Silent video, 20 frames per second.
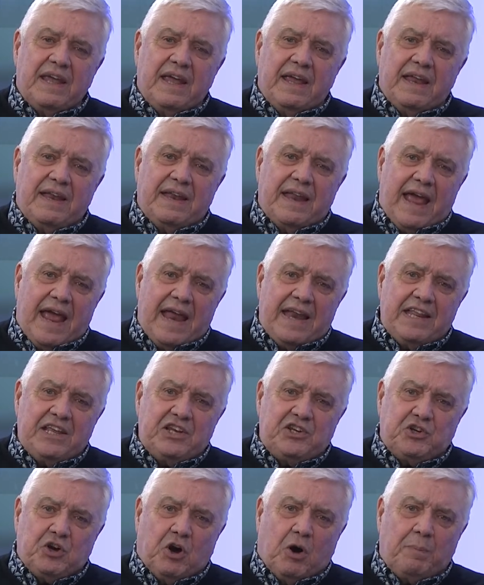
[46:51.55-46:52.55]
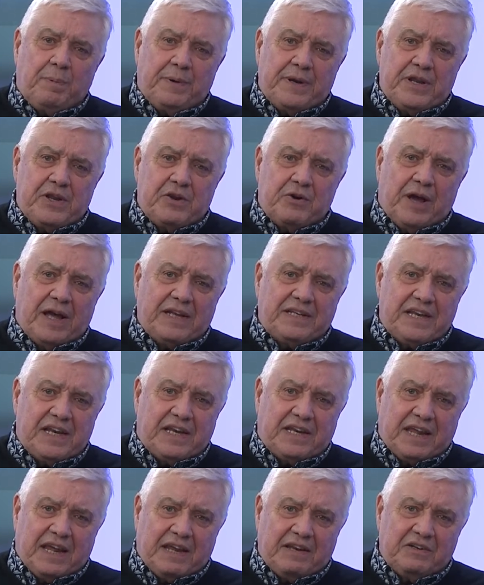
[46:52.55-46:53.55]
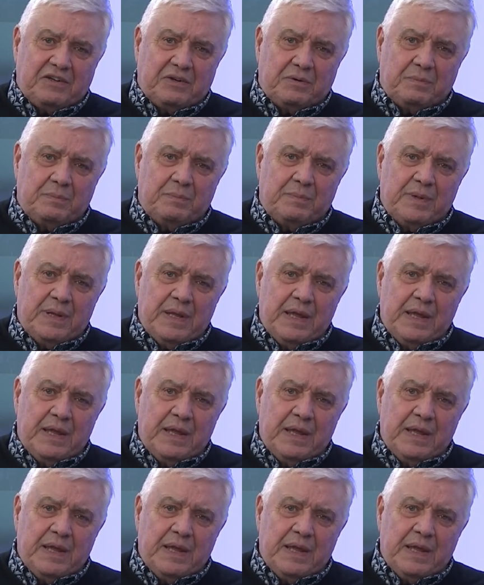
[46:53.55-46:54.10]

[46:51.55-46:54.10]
in any shop in the United Kingdom,